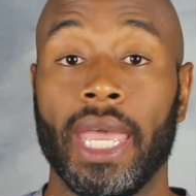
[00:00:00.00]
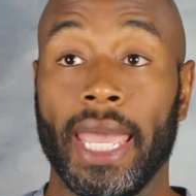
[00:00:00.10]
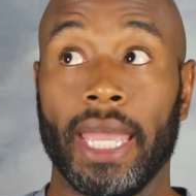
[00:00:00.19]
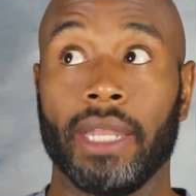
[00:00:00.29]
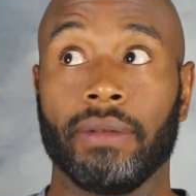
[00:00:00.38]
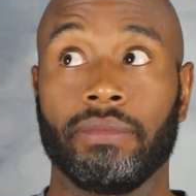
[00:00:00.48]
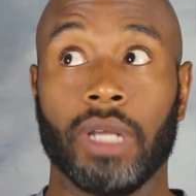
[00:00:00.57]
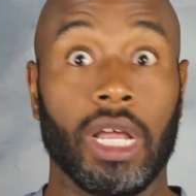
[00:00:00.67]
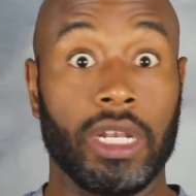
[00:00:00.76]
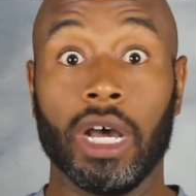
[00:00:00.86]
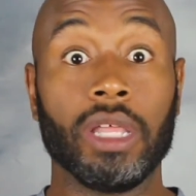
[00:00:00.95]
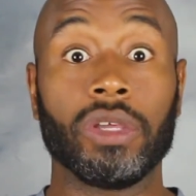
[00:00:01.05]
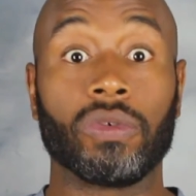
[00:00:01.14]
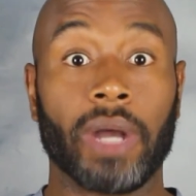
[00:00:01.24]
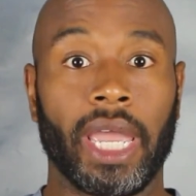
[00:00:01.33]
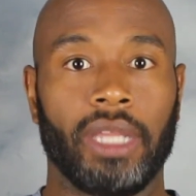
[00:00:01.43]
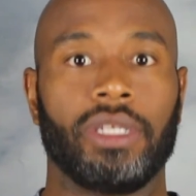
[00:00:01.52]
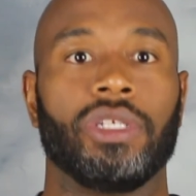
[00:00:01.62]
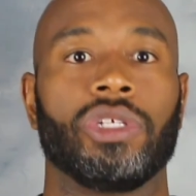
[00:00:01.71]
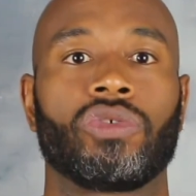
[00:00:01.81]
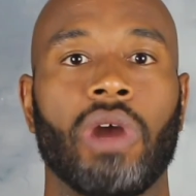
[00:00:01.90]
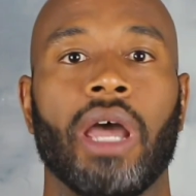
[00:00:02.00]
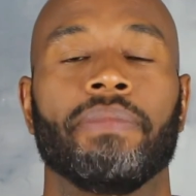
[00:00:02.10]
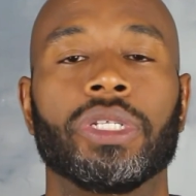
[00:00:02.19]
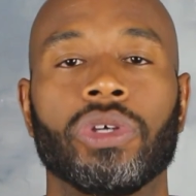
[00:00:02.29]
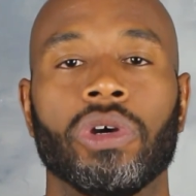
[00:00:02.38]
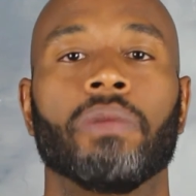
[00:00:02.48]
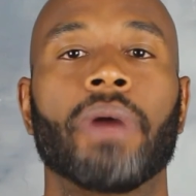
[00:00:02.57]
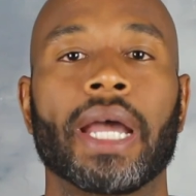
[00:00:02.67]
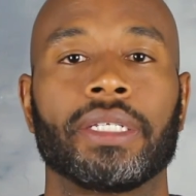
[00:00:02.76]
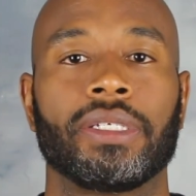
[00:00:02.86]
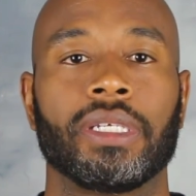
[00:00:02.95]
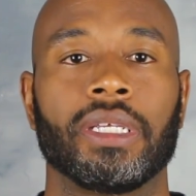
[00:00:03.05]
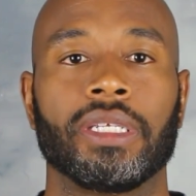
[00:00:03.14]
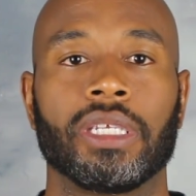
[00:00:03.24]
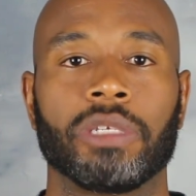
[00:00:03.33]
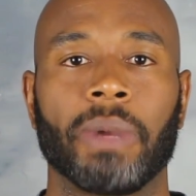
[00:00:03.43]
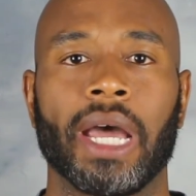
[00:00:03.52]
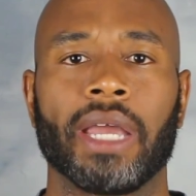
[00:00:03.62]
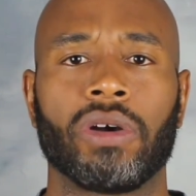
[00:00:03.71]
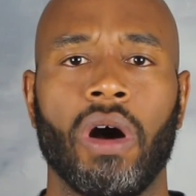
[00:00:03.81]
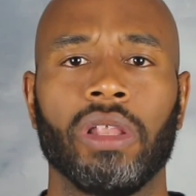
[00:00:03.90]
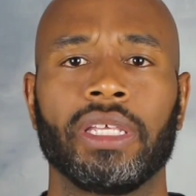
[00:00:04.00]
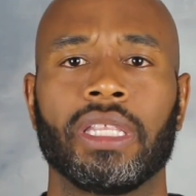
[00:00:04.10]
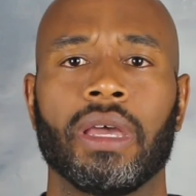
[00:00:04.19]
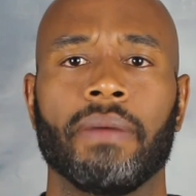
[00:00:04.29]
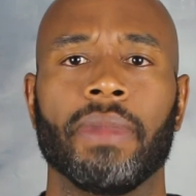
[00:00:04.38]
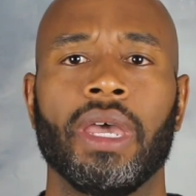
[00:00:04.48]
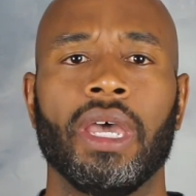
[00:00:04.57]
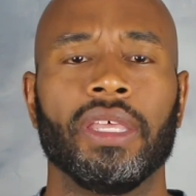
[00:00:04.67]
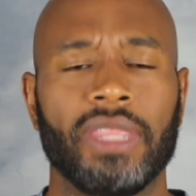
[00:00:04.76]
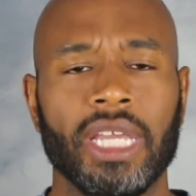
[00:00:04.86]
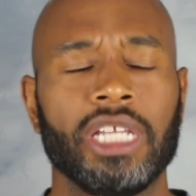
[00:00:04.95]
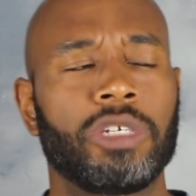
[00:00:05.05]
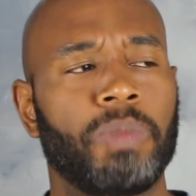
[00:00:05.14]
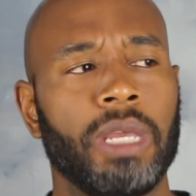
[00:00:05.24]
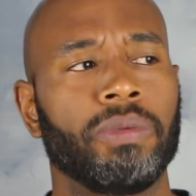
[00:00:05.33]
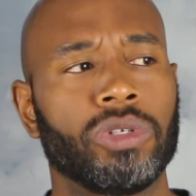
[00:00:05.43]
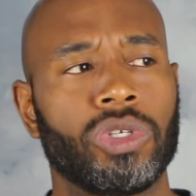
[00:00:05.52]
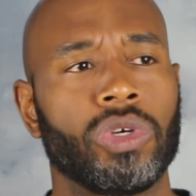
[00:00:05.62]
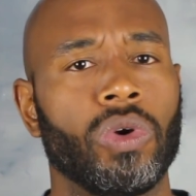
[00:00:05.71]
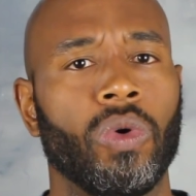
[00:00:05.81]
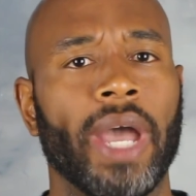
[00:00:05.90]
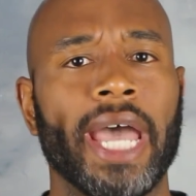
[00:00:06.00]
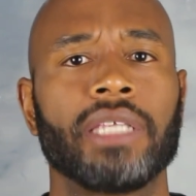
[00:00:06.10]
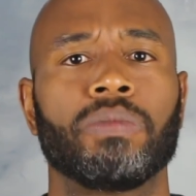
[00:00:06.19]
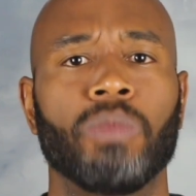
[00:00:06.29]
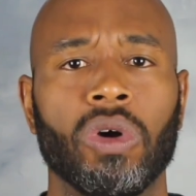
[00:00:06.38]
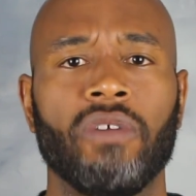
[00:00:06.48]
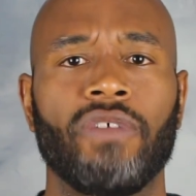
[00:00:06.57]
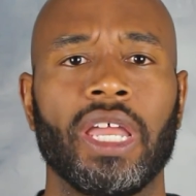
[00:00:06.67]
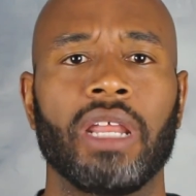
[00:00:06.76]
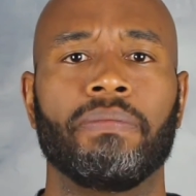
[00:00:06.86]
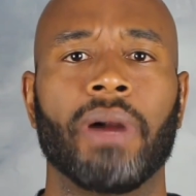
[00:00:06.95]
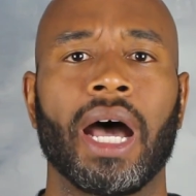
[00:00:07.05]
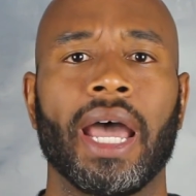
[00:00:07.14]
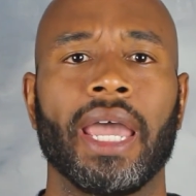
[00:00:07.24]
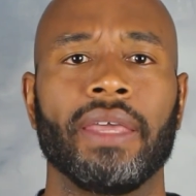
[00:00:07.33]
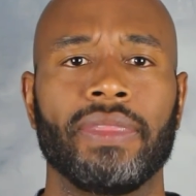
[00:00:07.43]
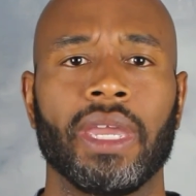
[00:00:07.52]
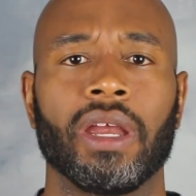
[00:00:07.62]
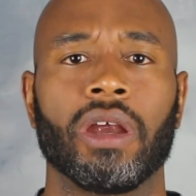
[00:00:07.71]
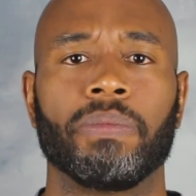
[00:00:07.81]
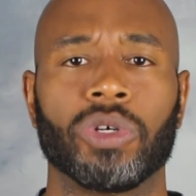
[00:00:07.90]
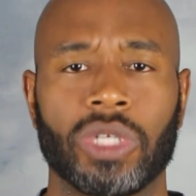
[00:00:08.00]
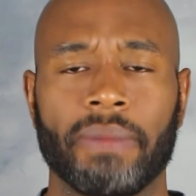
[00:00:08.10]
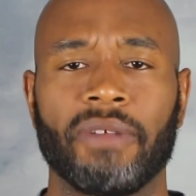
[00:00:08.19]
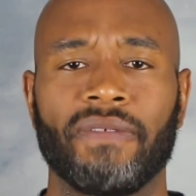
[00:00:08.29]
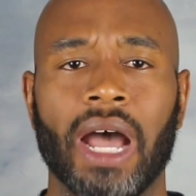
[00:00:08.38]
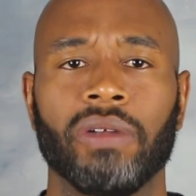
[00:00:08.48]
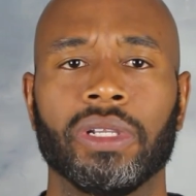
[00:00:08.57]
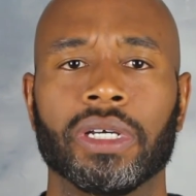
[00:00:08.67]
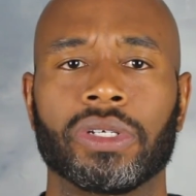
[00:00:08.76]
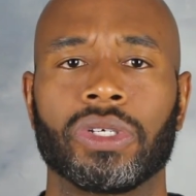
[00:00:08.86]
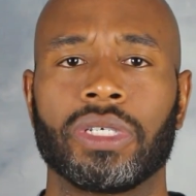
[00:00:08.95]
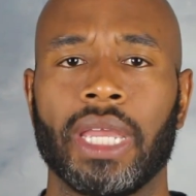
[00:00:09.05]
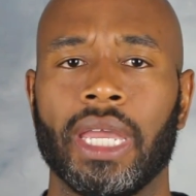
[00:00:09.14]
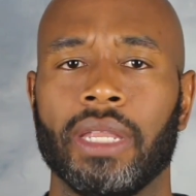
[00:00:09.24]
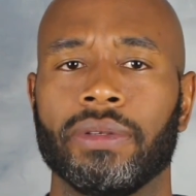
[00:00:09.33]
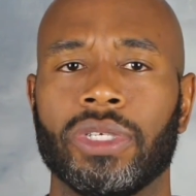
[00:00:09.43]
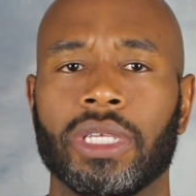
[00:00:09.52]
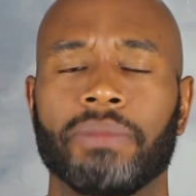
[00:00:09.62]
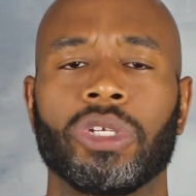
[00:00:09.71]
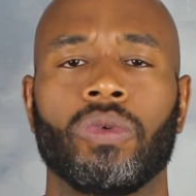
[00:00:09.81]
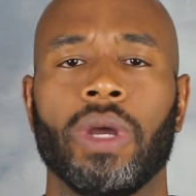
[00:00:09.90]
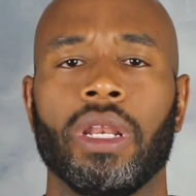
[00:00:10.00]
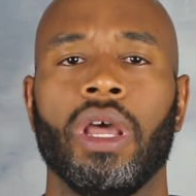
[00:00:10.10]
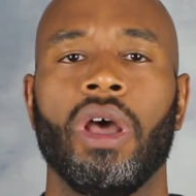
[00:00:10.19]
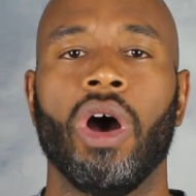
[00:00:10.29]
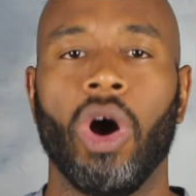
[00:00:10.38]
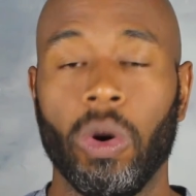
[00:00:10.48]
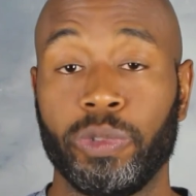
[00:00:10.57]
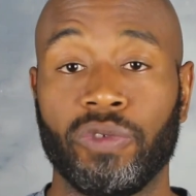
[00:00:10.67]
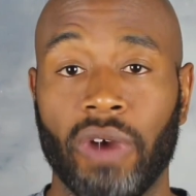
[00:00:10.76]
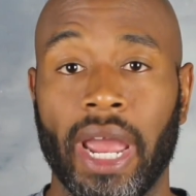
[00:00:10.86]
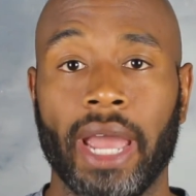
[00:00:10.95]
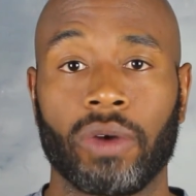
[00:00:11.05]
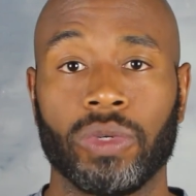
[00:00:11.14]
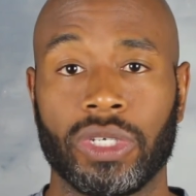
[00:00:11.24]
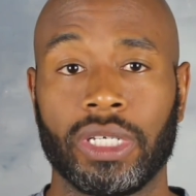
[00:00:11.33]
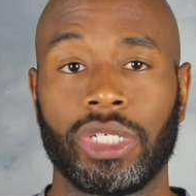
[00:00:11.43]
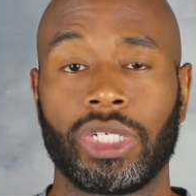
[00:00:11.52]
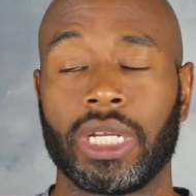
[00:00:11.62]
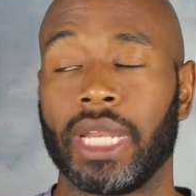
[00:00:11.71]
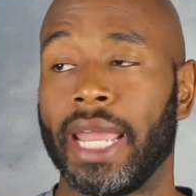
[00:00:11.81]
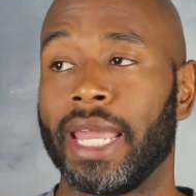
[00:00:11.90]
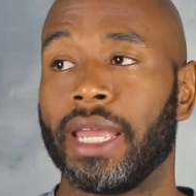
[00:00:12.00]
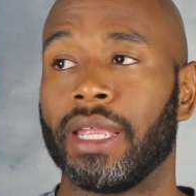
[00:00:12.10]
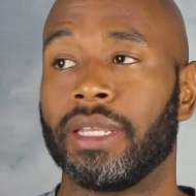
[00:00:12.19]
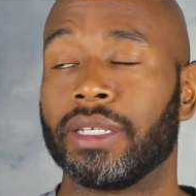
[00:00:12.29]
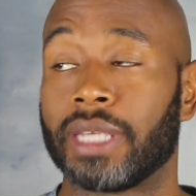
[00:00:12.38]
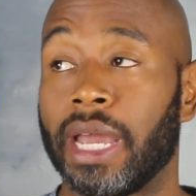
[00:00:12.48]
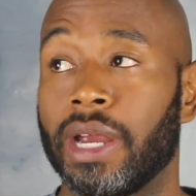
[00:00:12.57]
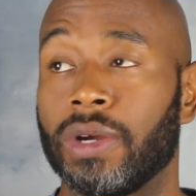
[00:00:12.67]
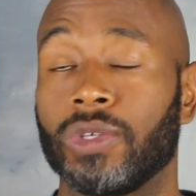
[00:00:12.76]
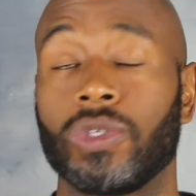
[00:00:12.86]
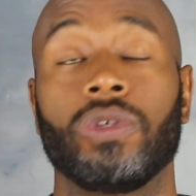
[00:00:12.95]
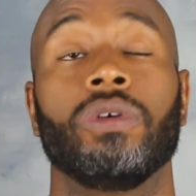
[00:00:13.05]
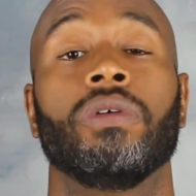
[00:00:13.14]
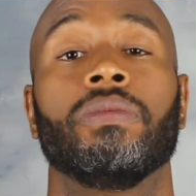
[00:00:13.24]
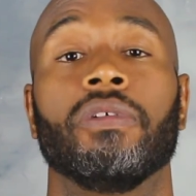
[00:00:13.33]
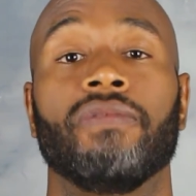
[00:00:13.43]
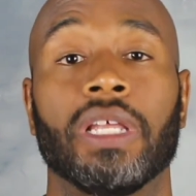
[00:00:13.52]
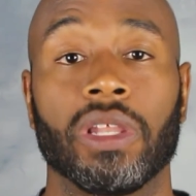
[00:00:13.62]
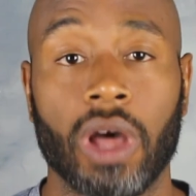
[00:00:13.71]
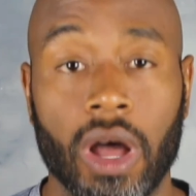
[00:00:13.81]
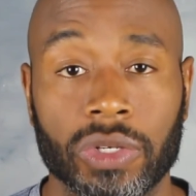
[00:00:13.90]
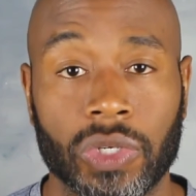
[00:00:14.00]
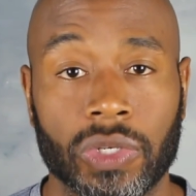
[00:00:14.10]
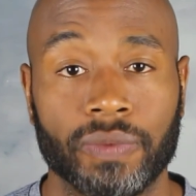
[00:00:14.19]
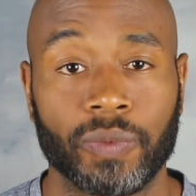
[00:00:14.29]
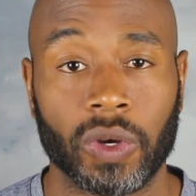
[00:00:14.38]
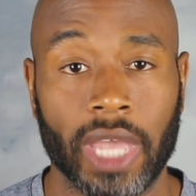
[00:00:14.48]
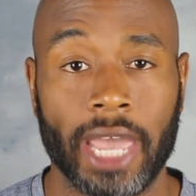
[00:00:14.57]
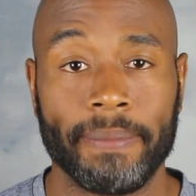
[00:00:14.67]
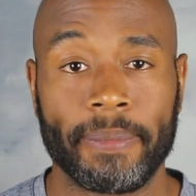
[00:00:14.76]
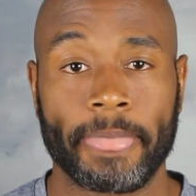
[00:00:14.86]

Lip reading: And Another way to describe material practices is by calling them things people do as motivated by their perceptive outlooks and subsequent hopes for acquisition and desires to prevent loss. Okay?